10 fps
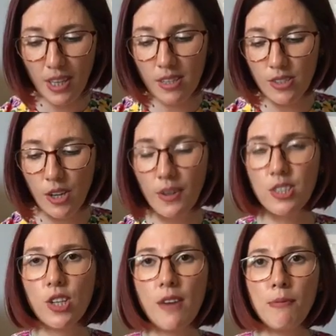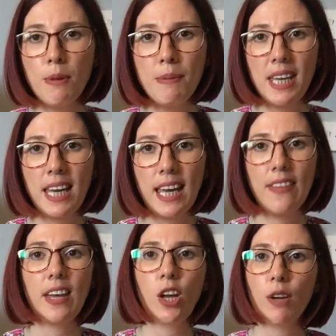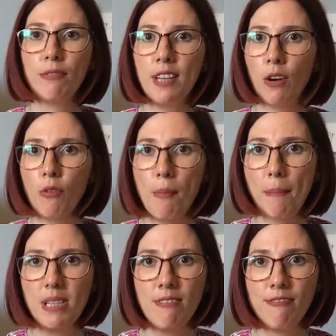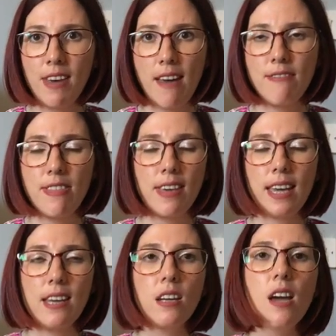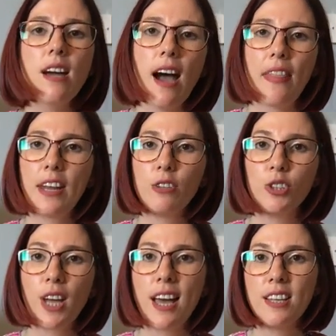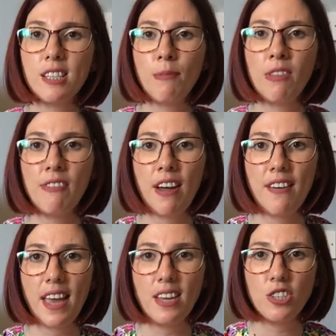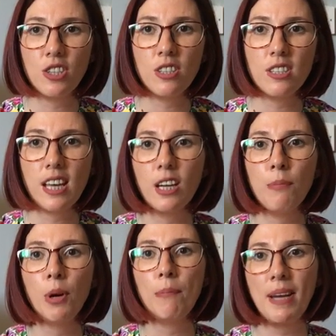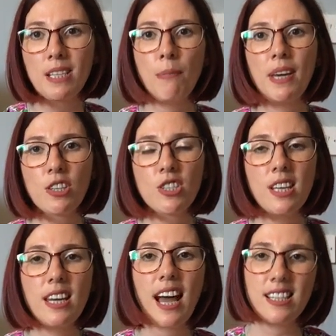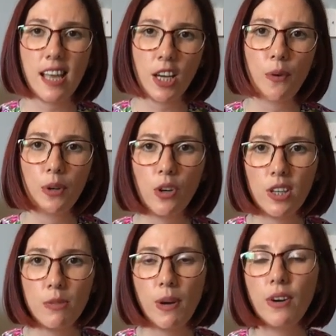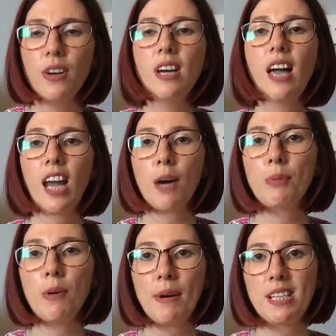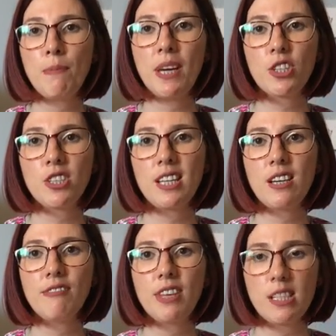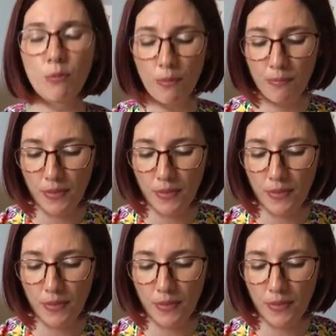So I'll start from the beginning and then hopefully I'll remember to fit everything in, and then I'll share some of the variations and I'll put better pictures in as I go along as well. And I'll put better pictures in of this one.